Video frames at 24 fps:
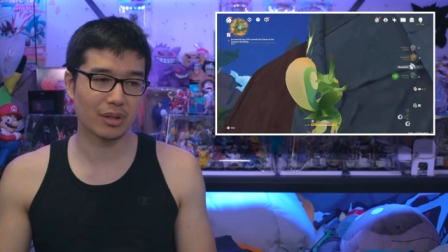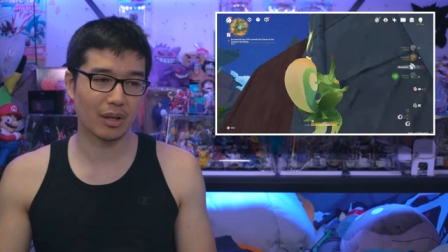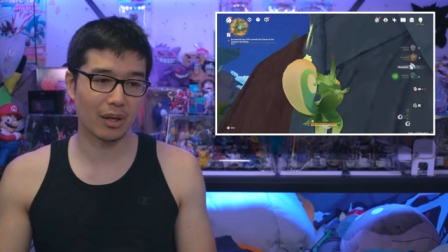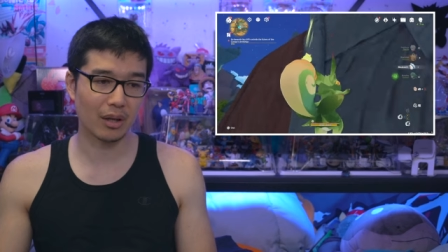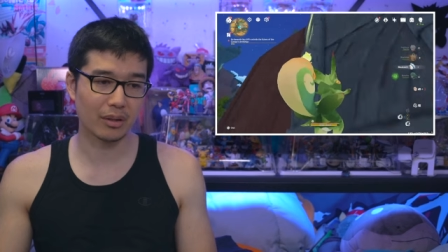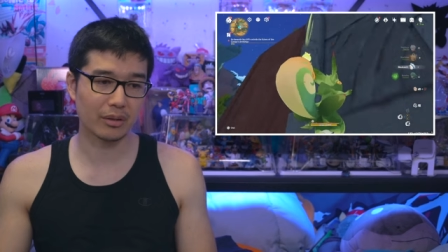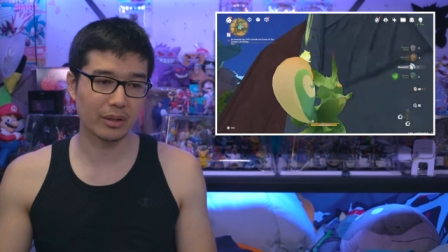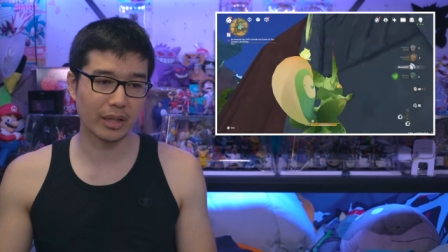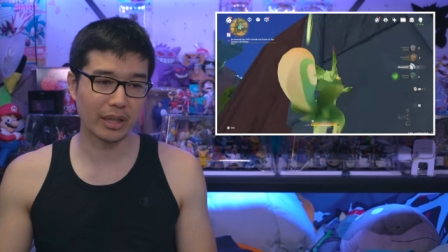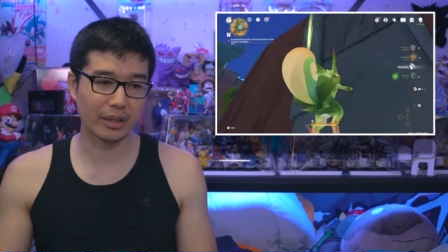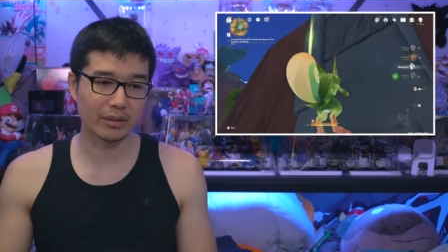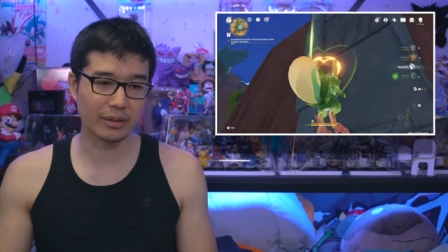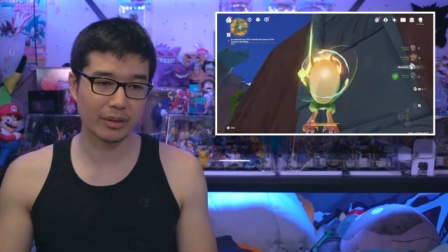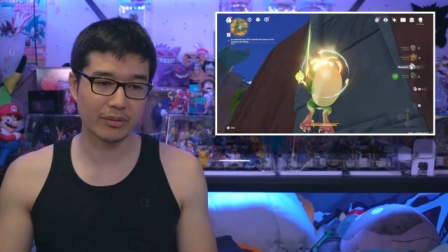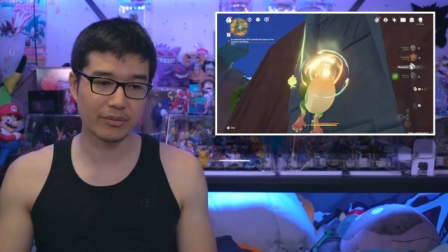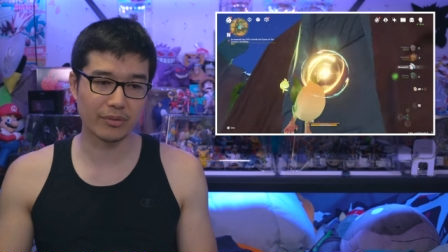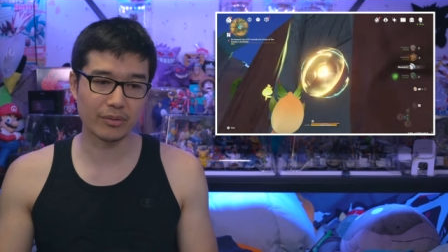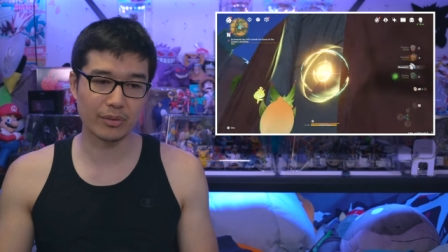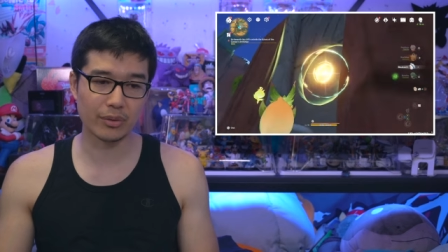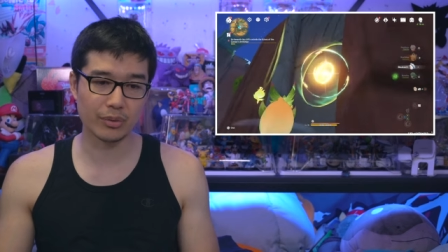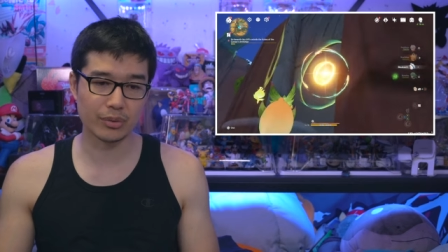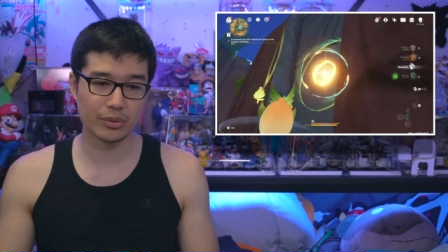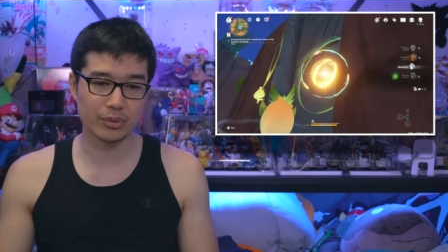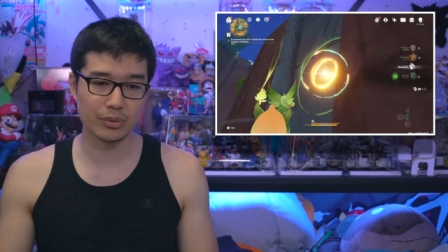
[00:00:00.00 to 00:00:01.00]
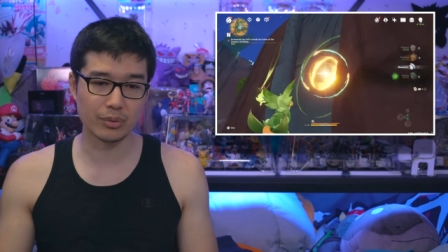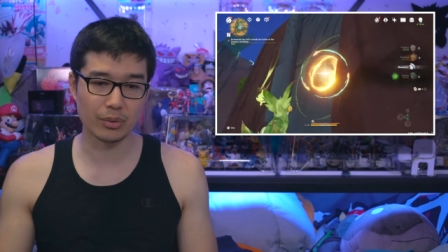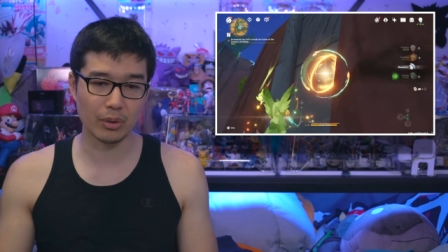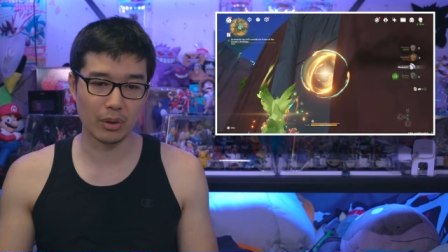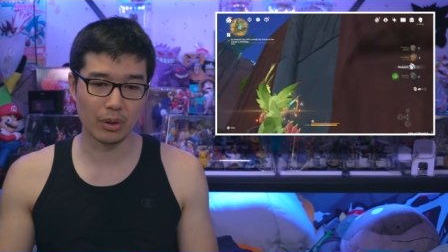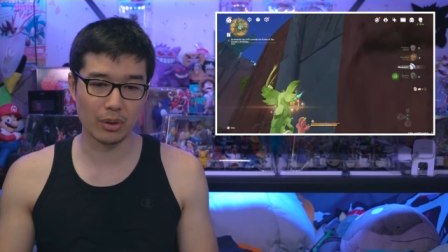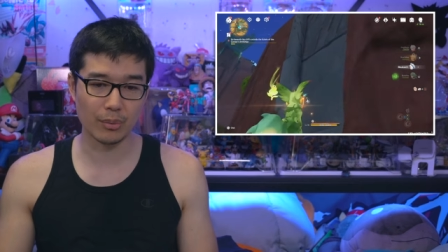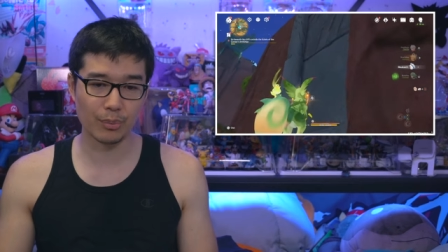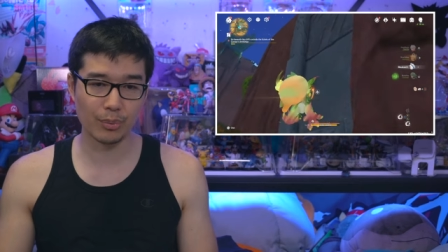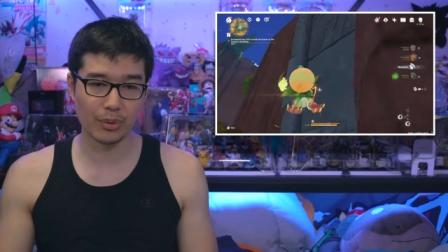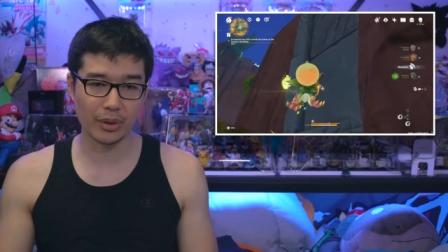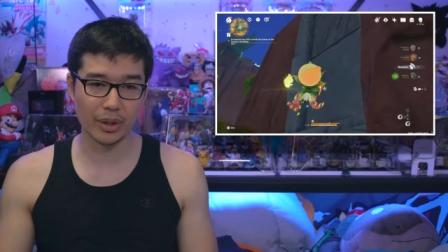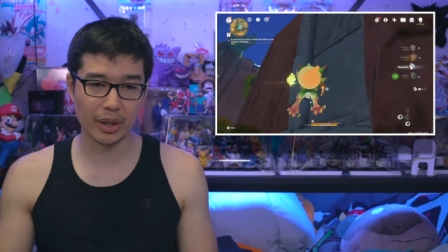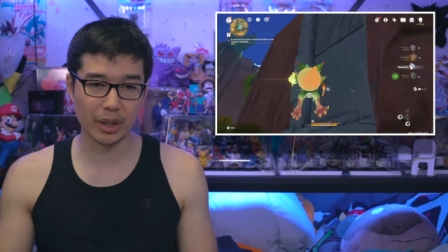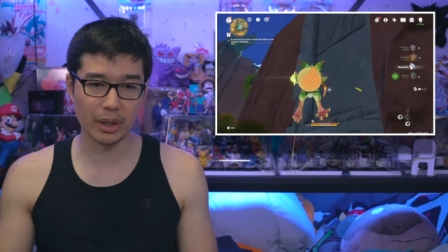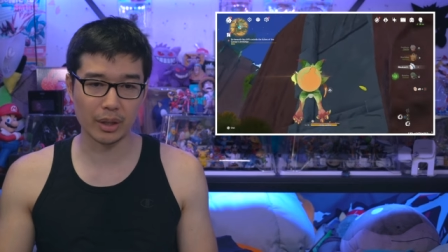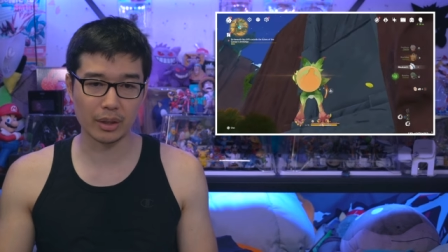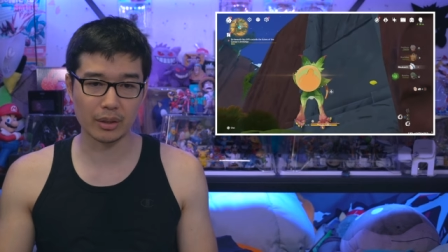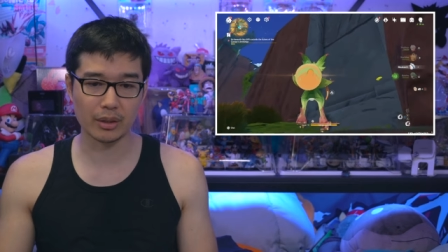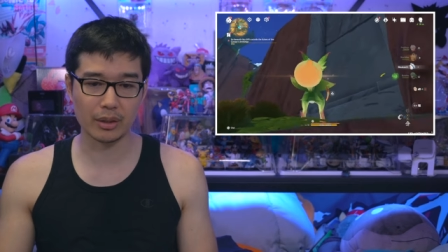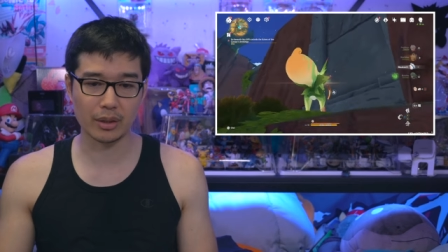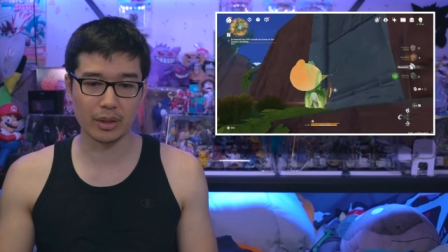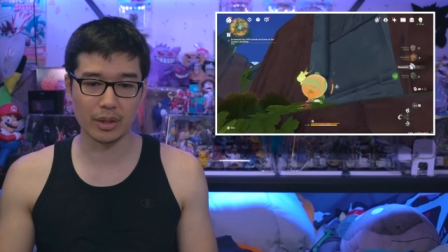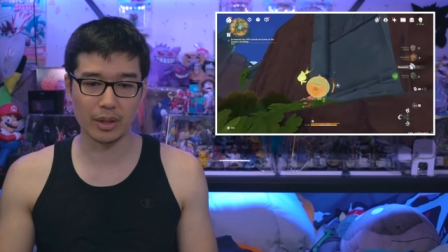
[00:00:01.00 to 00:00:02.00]
on Natlan for those who are
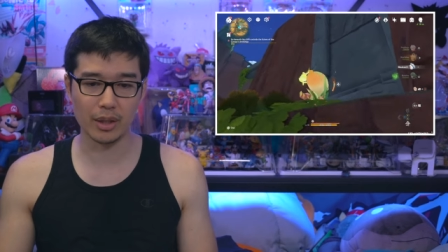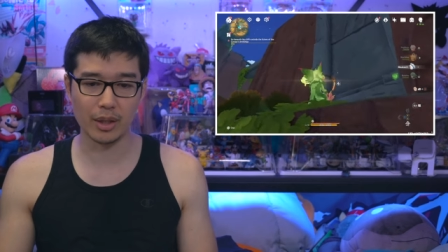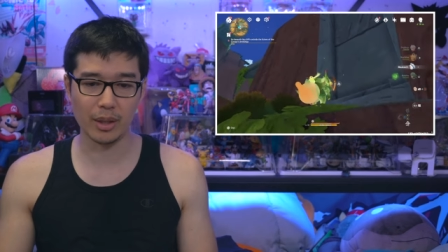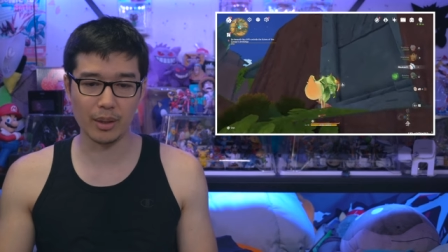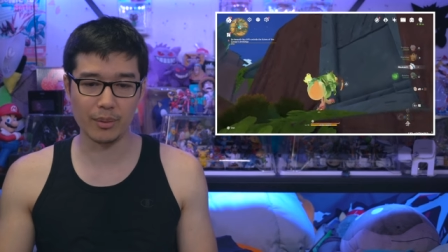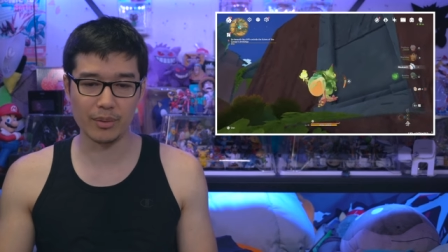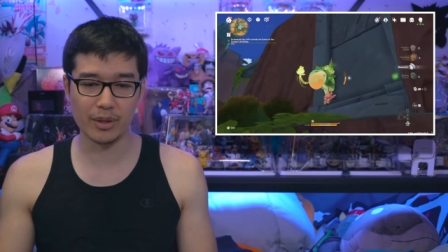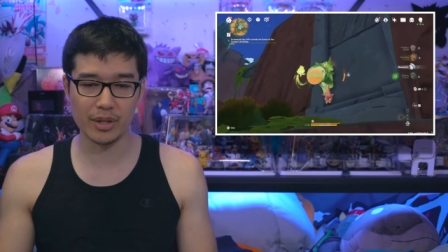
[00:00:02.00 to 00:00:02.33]
playing uh,